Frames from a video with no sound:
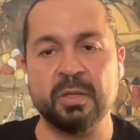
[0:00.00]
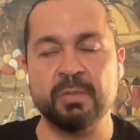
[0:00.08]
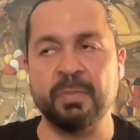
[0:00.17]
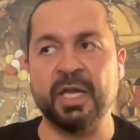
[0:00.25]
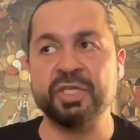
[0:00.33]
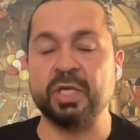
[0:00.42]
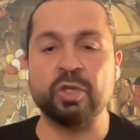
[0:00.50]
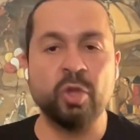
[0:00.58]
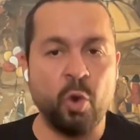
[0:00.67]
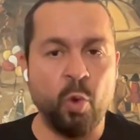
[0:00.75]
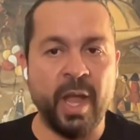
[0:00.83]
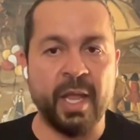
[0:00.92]
manage it.
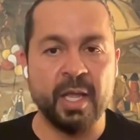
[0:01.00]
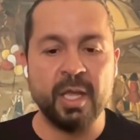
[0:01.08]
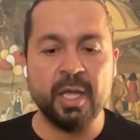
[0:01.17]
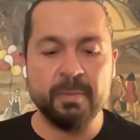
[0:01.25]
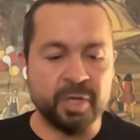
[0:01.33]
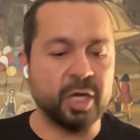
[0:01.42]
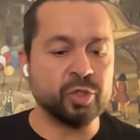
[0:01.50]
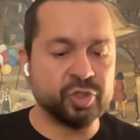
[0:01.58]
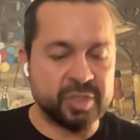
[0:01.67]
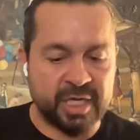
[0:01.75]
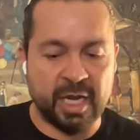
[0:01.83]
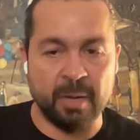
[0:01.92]
No way,
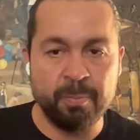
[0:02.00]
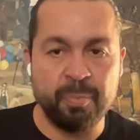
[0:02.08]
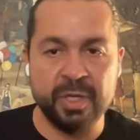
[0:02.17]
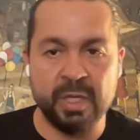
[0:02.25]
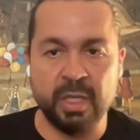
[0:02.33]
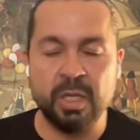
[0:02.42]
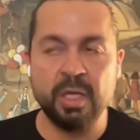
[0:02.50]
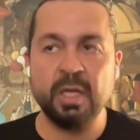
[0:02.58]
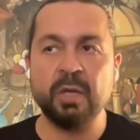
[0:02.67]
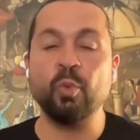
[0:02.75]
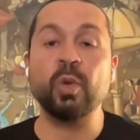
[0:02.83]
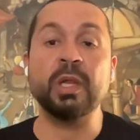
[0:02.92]
because the company
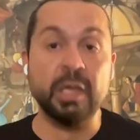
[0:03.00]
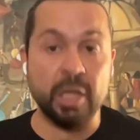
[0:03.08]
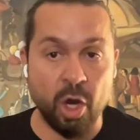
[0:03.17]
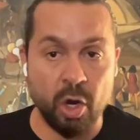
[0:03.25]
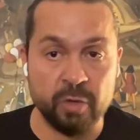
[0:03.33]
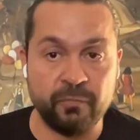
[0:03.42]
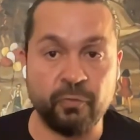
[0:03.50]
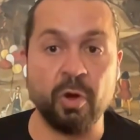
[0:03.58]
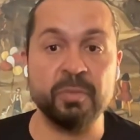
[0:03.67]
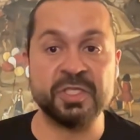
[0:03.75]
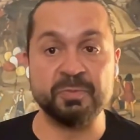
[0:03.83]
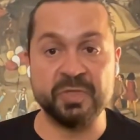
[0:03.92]
will learn
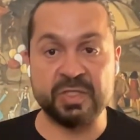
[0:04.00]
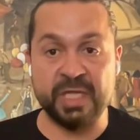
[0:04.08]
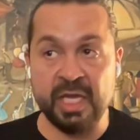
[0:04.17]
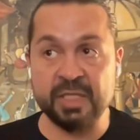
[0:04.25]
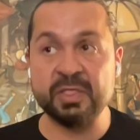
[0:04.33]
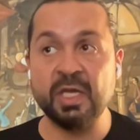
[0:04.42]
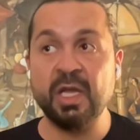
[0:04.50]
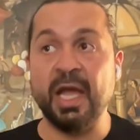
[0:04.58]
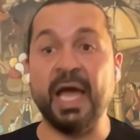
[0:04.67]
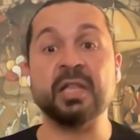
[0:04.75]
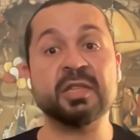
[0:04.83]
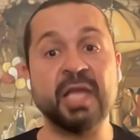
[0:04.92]
from its mistakes
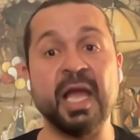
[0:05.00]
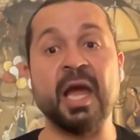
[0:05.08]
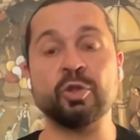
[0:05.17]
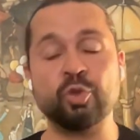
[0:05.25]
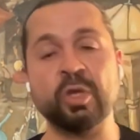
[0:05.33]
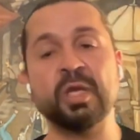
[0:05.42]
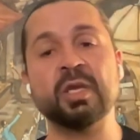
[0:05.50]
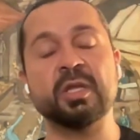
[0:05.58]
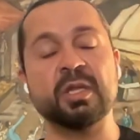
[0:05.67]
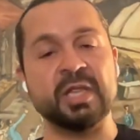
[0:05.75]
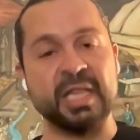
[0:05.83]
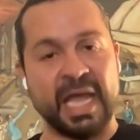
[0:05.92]
and they are doing
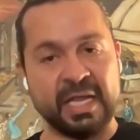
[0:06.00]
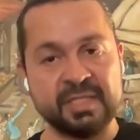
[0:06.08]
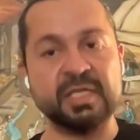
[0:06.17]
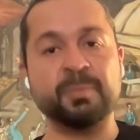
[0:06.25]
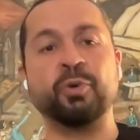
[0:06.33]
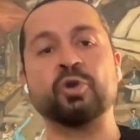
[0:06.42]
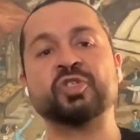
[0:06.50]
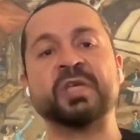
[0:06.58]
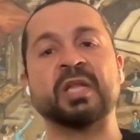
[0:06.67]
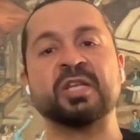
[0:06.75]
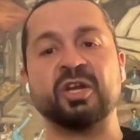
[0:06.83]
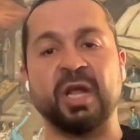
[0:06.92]

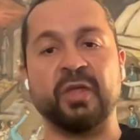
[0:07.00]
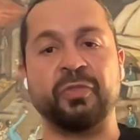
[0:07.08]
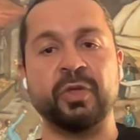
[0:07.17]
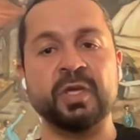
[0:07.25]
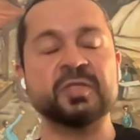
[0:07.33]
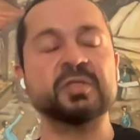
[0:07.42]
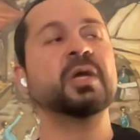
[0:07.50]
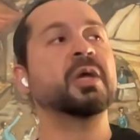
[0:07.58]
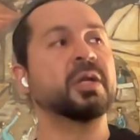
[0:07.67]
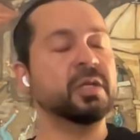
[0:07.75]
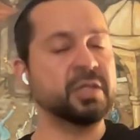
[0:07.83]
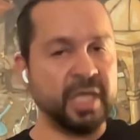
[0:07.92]
90% great things.
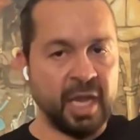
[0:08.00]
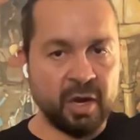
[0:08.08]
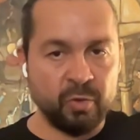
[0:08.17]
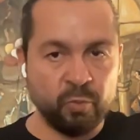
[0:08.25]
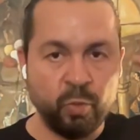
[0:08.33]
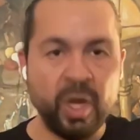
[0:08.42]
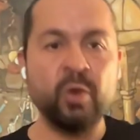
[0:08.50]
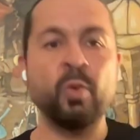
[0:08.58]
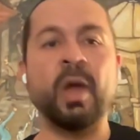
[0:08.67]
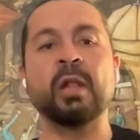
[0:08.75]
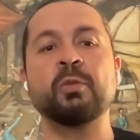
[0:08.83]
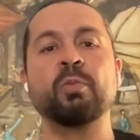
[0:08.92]
They are very
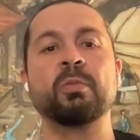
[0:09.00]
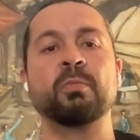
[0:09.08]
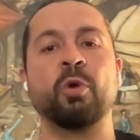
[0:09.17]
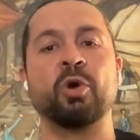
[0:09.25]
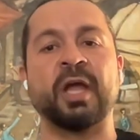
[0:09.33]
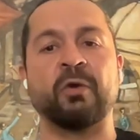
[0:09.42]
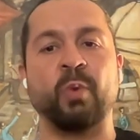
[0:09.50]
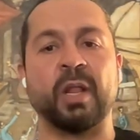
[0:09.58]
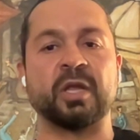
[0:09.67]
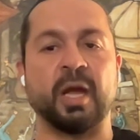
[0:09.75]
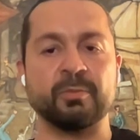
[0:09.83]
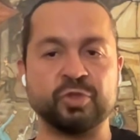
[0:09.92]
well, more than
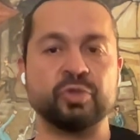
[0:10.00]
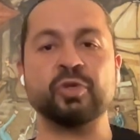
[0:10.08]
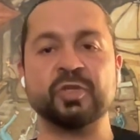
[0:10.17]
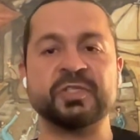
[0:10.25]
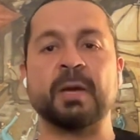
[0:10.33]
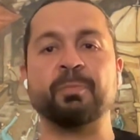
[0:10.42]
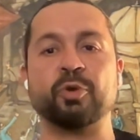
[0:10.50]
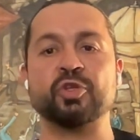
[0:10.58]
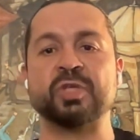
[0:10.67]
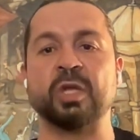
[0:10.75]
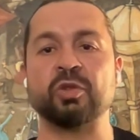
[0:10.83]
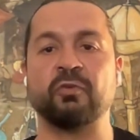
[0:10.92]
welcome to do
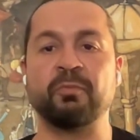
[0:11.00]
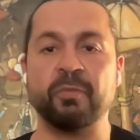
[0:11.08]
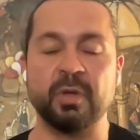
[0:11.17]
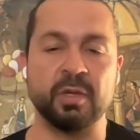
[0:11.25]
10% of,